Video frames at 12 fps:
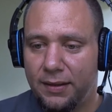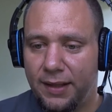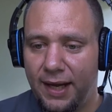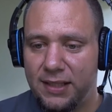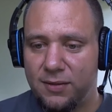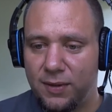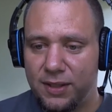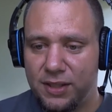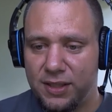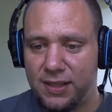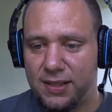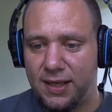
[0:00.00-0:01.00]
That's what
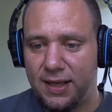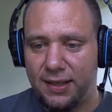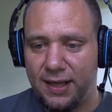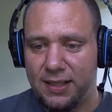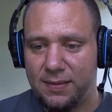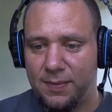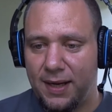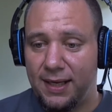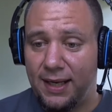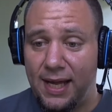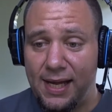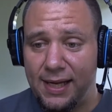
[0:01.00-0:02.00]
she said. That's my
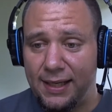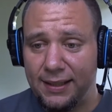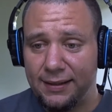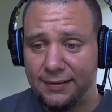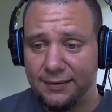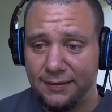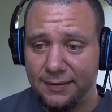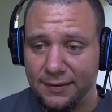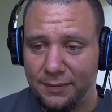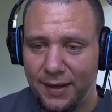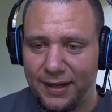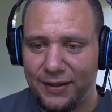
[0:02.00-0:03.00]
line.
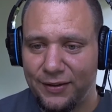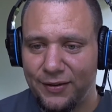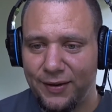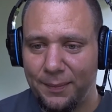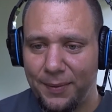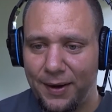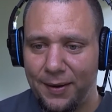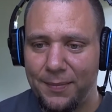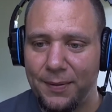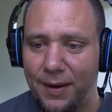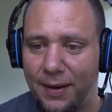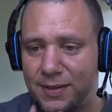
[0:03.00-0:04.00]
Michael Green Parrot
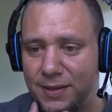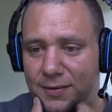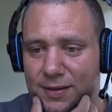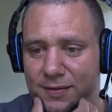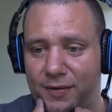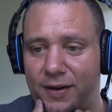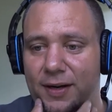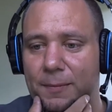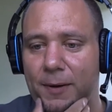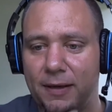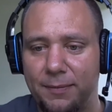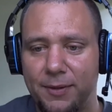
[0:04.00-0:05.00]
Bebop 2 is a very
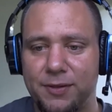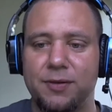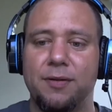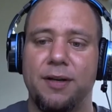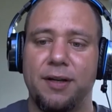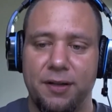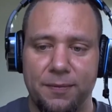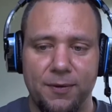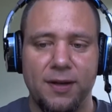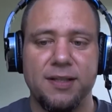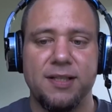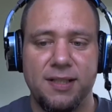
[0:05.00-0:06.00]
dependable drone at a good
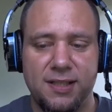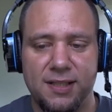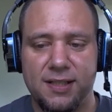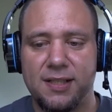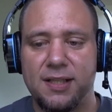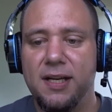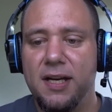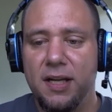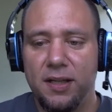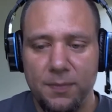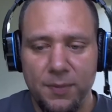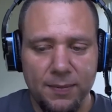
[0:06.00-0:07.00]
price. Yes, it is
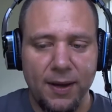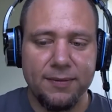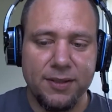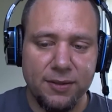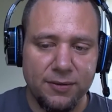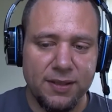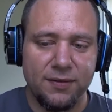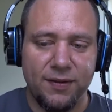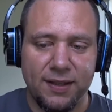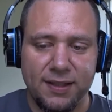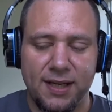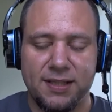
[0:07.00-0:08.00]
the Bebop 2 is a
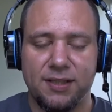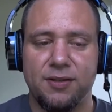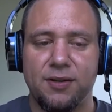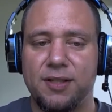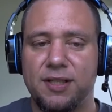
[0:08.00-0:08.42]
fantastic drone.